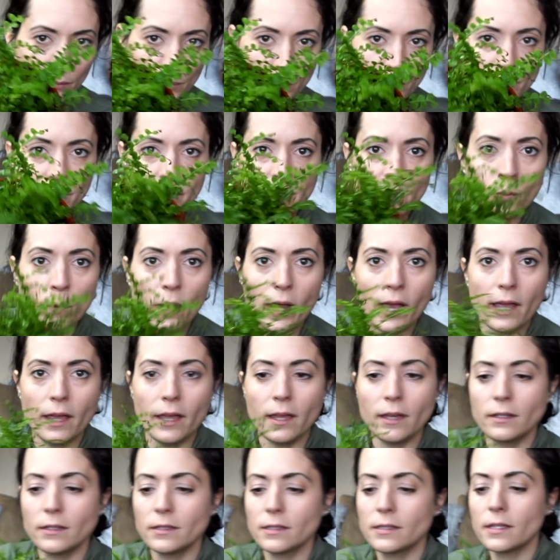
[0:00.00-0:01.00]
pretty way,
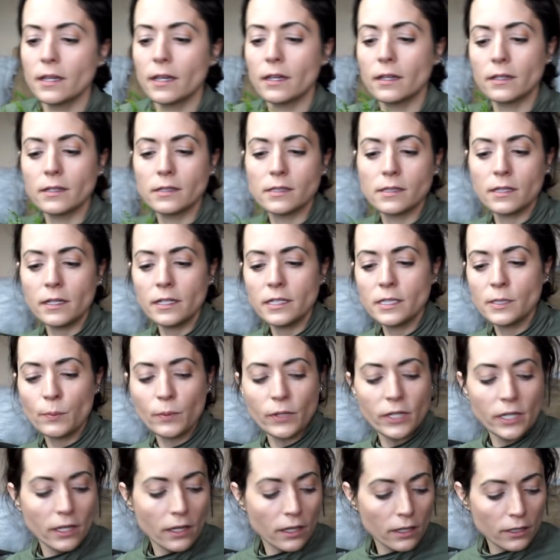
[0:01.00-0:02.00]
and it's like this nice
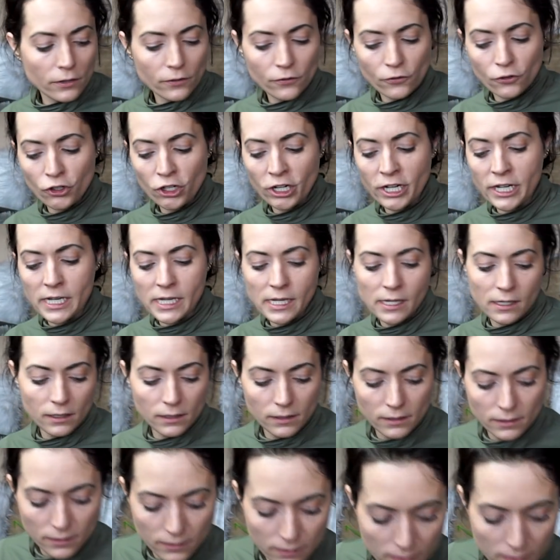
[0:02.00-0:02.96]
pretty color of green.